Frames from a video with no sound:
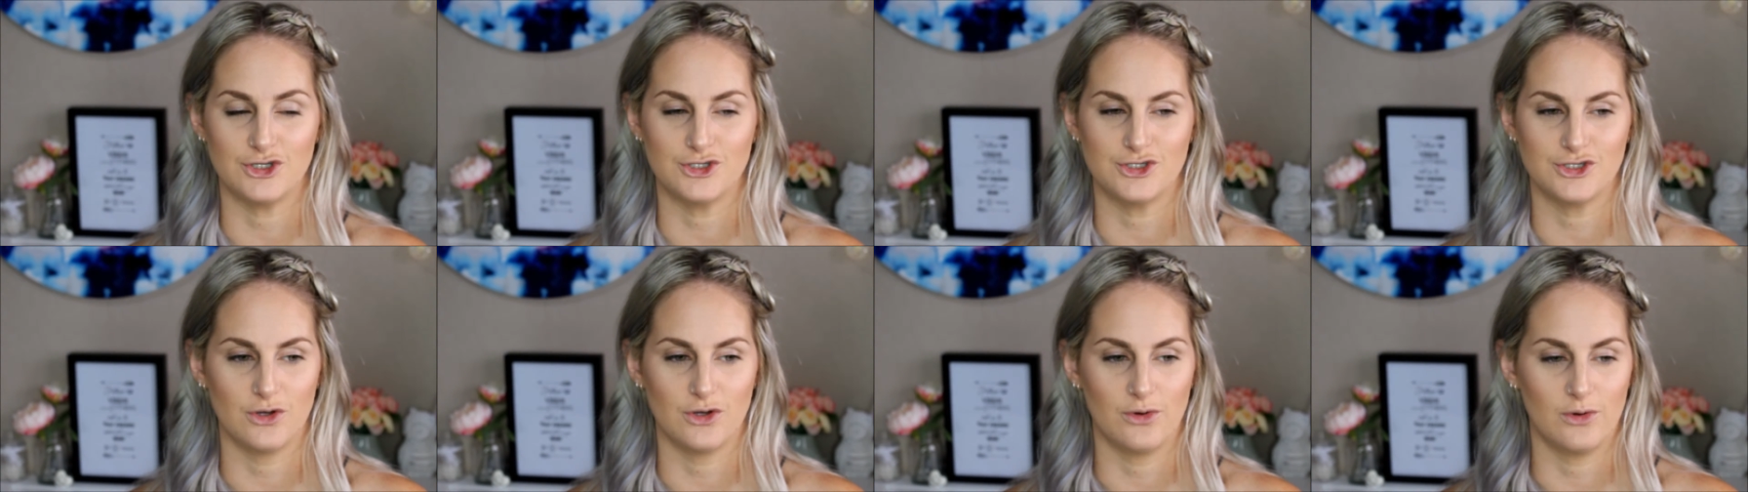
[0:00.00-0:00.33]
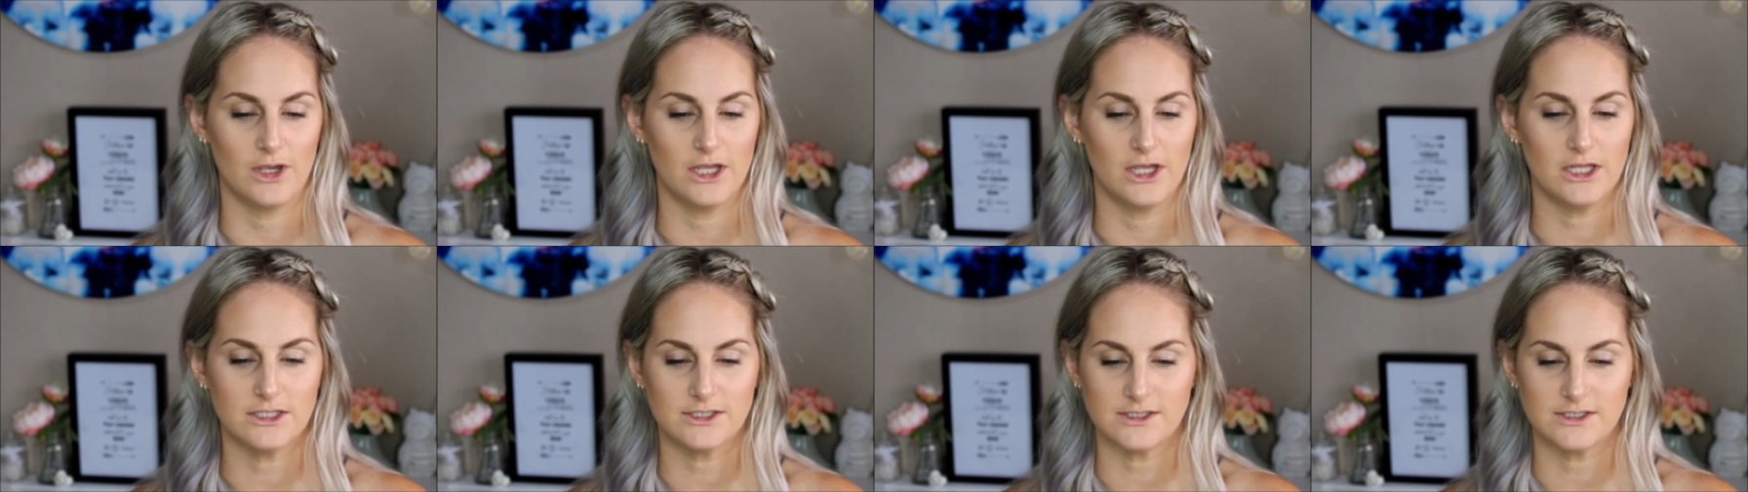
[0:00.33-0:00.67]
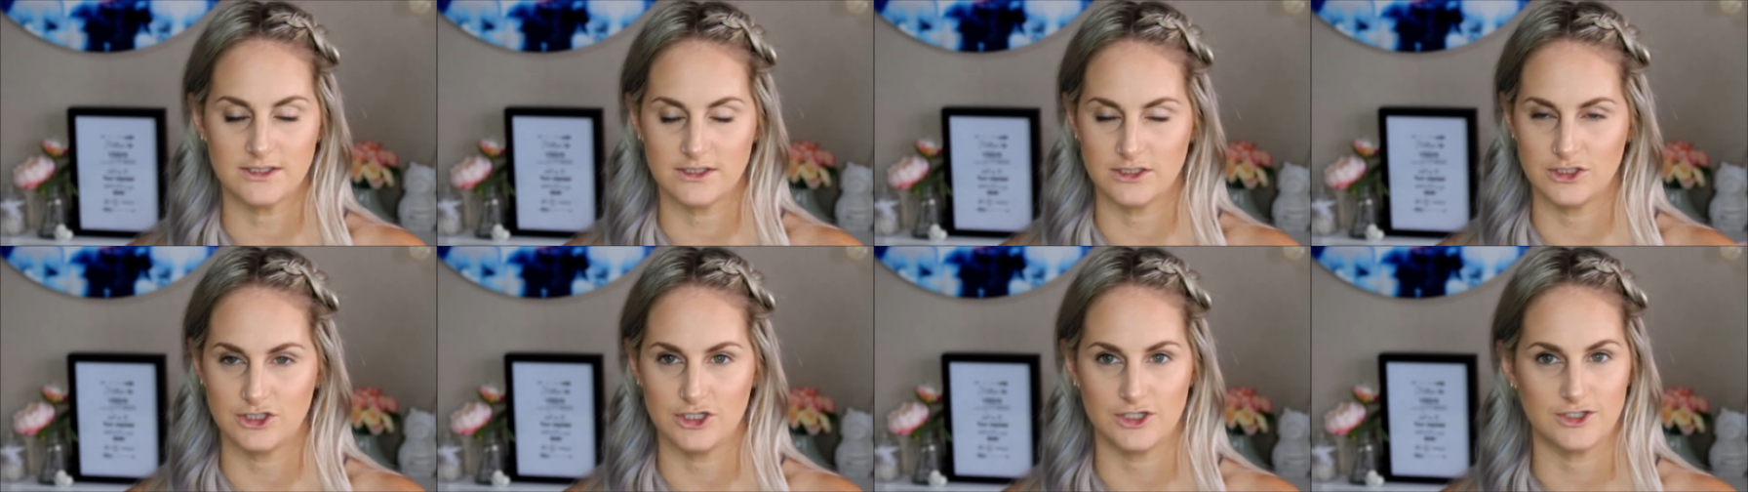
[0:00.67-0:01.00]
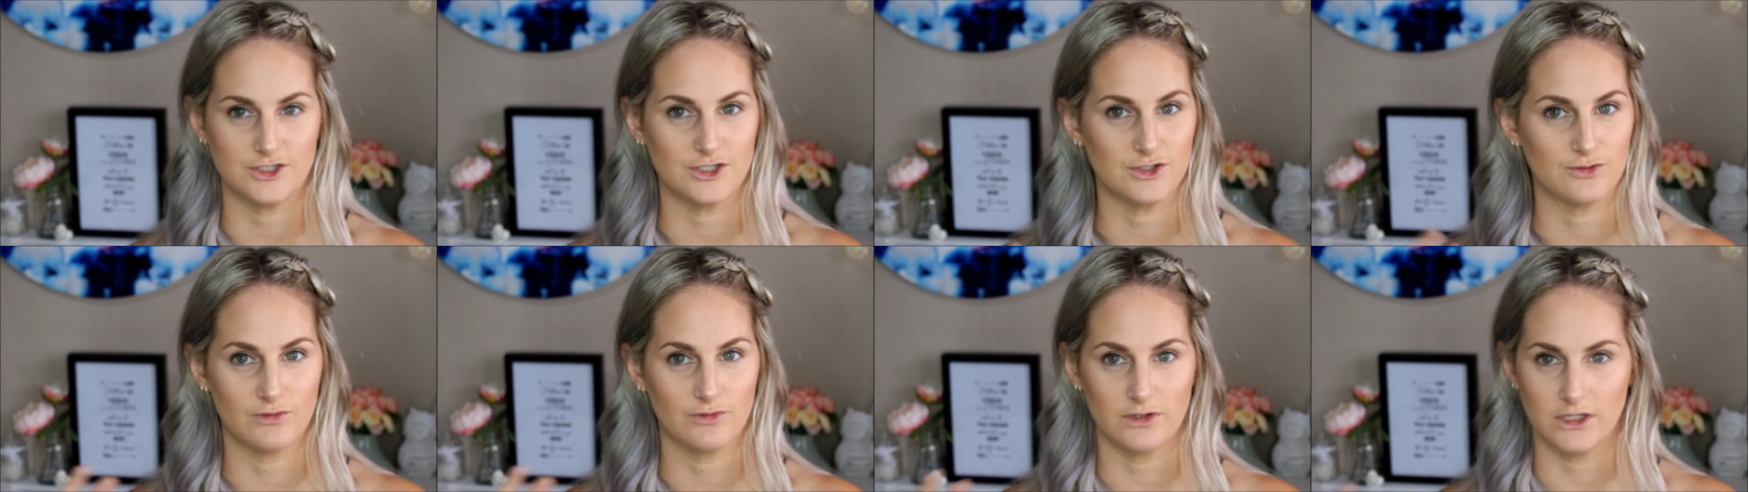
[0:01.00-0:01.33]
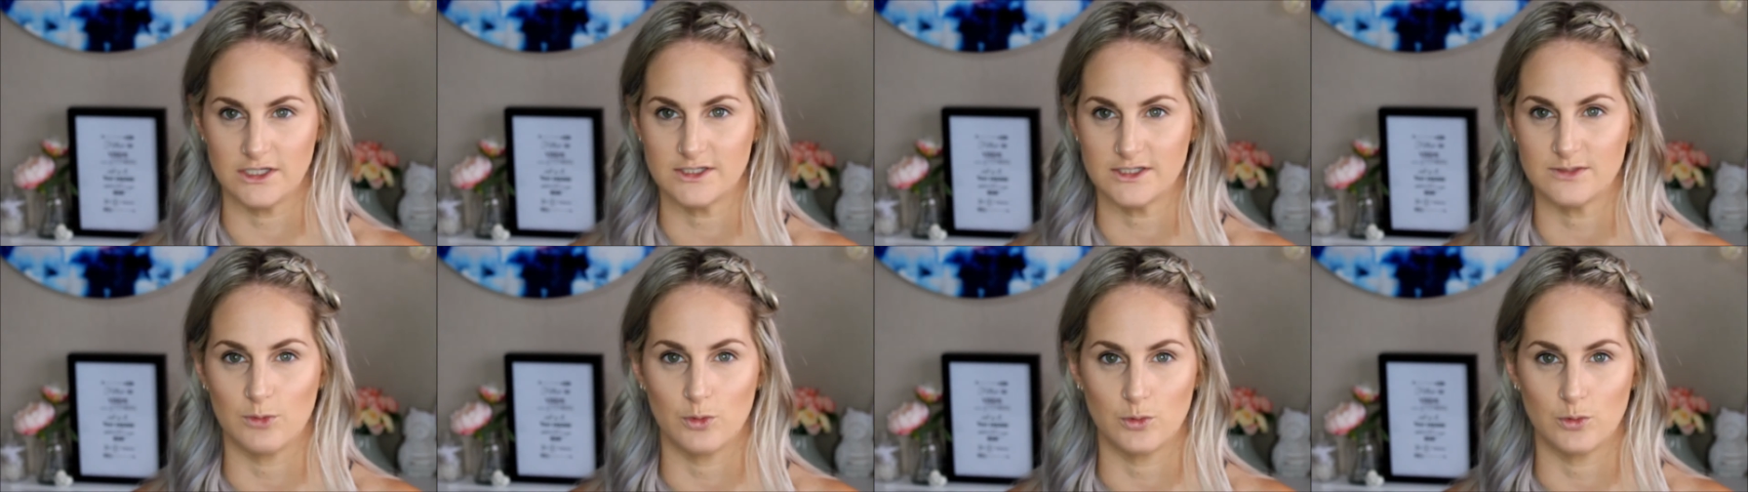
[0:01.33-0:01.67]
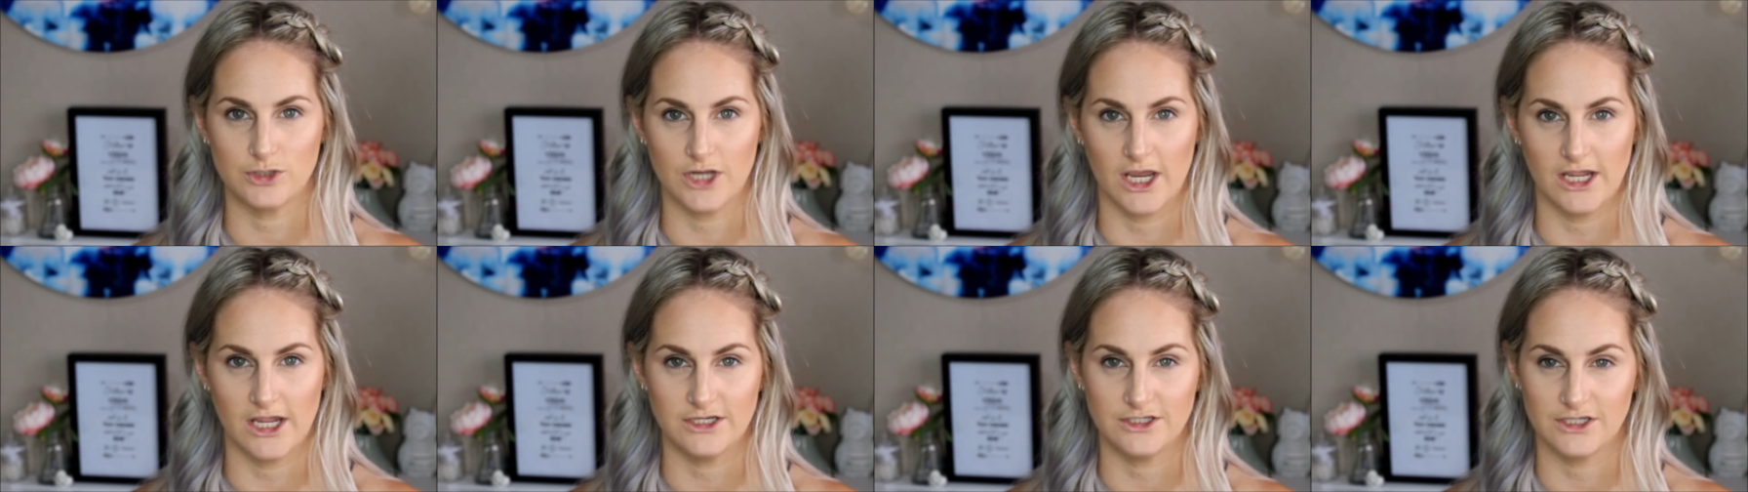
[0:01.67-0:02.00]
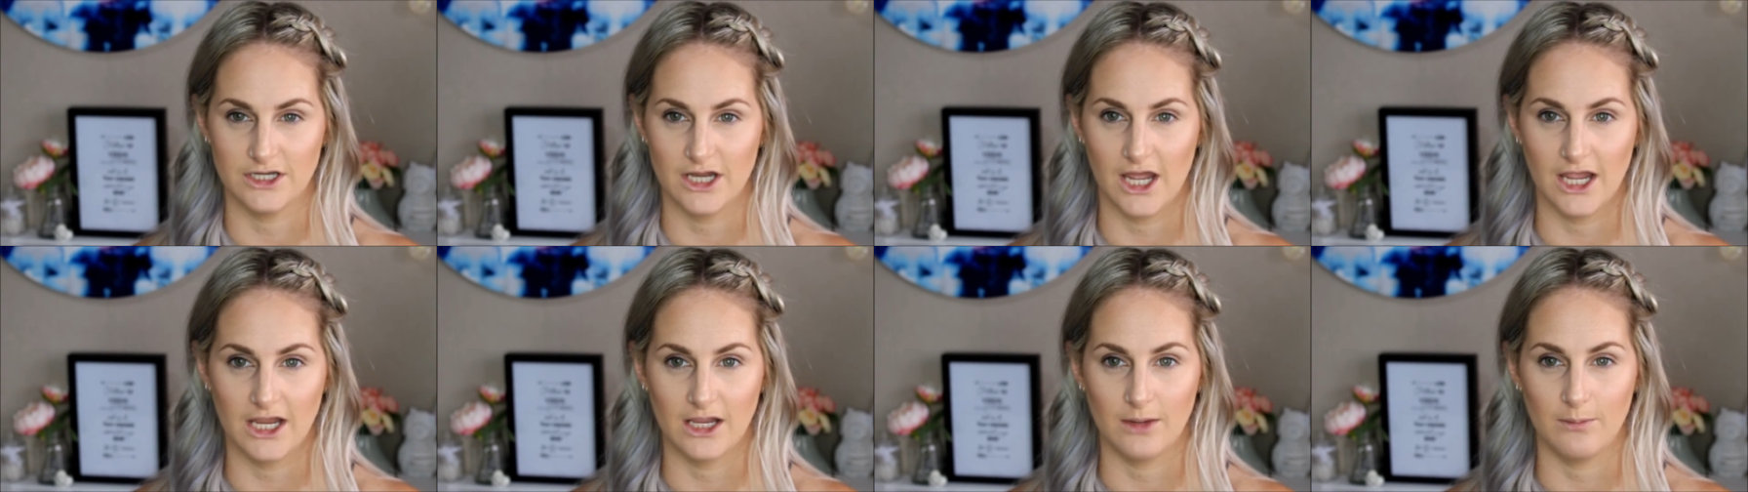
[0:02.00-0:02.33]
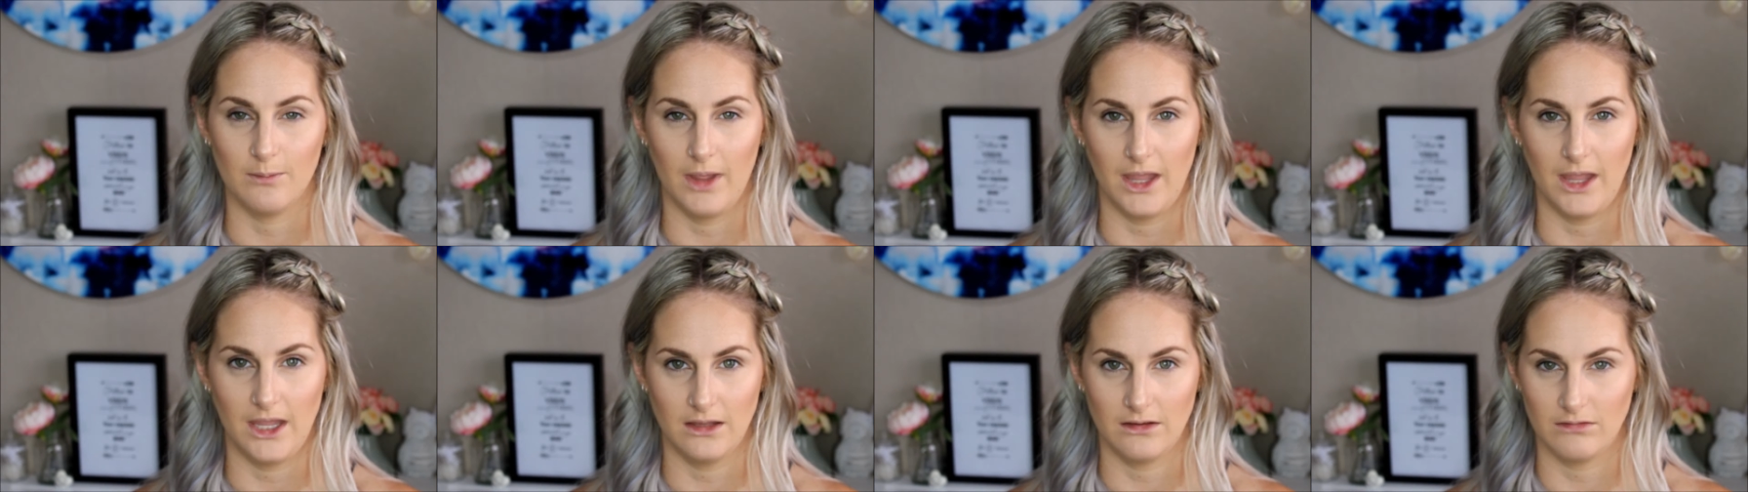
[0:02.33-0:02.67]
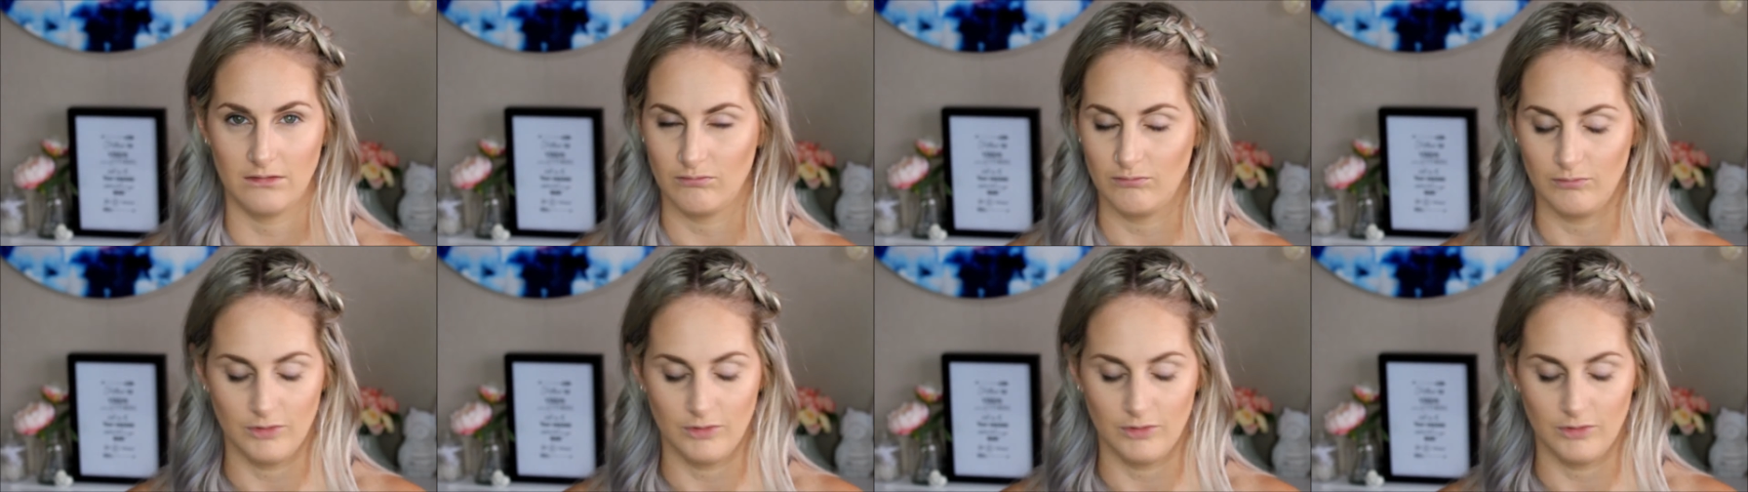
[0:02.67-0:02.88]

so it's just a really small change that I could make,